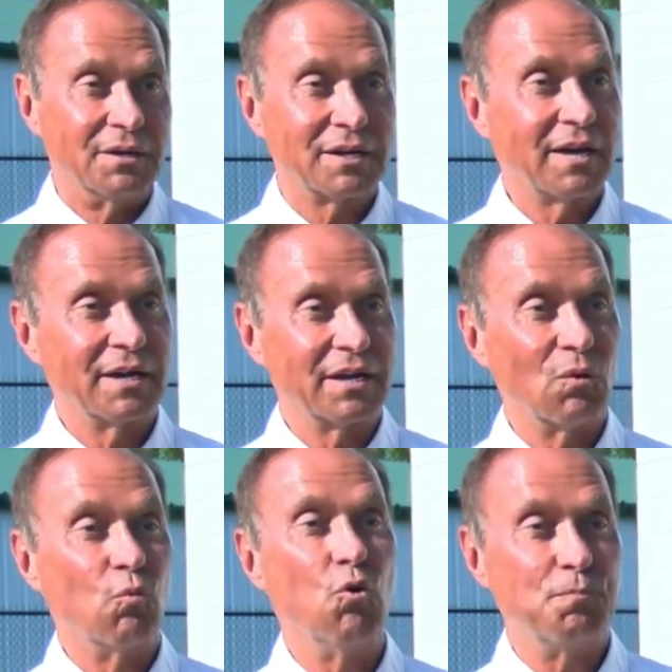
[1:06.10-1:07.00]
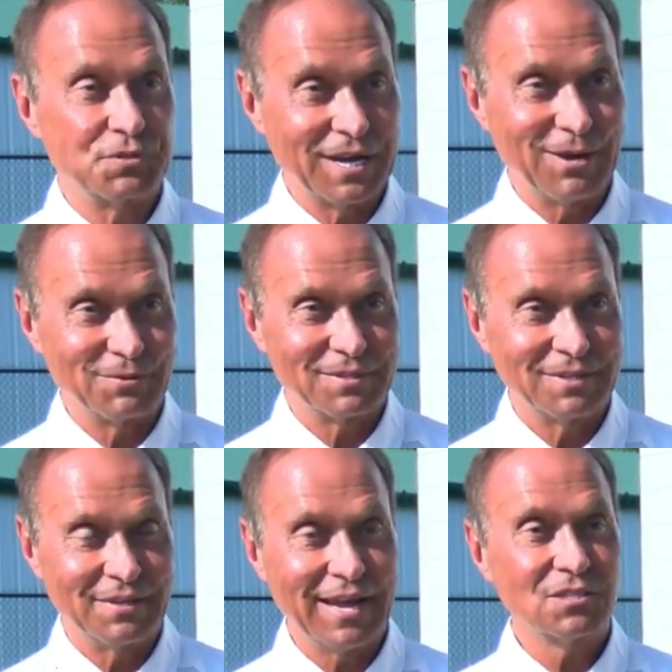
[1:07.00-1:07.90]
and you kind of get a whoop sound.
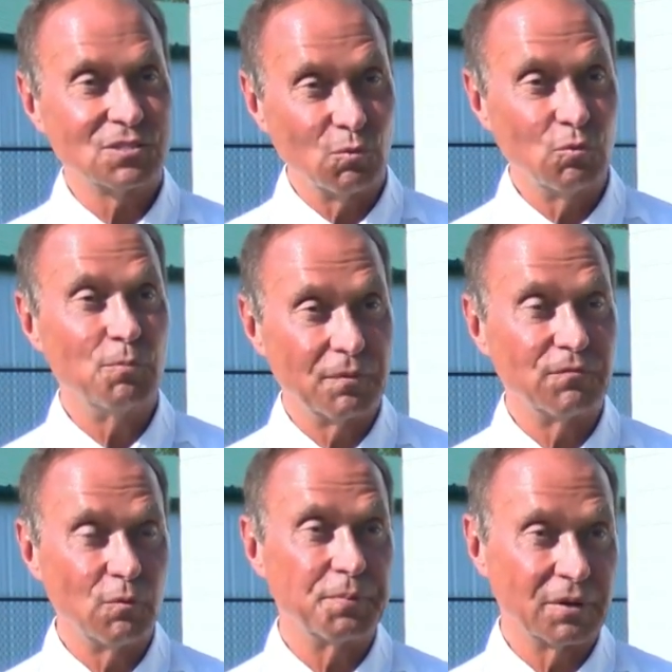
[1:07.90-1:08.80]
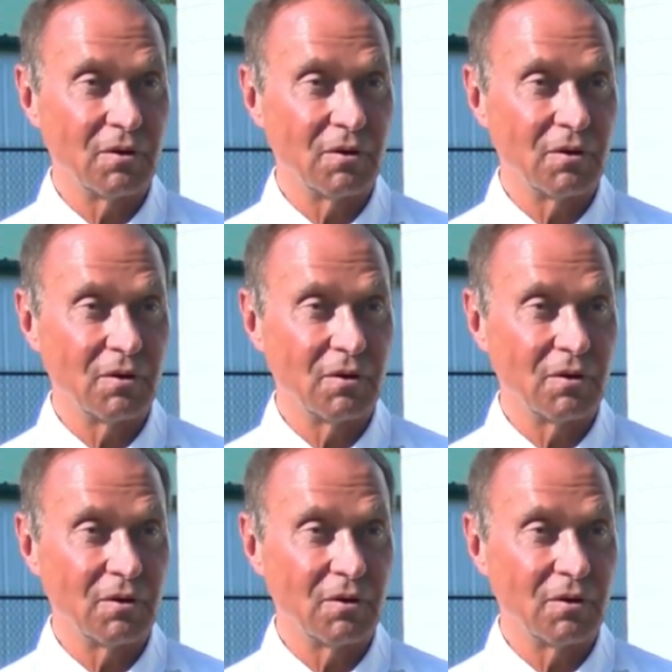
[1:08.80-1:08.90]
That's the whoop of whooping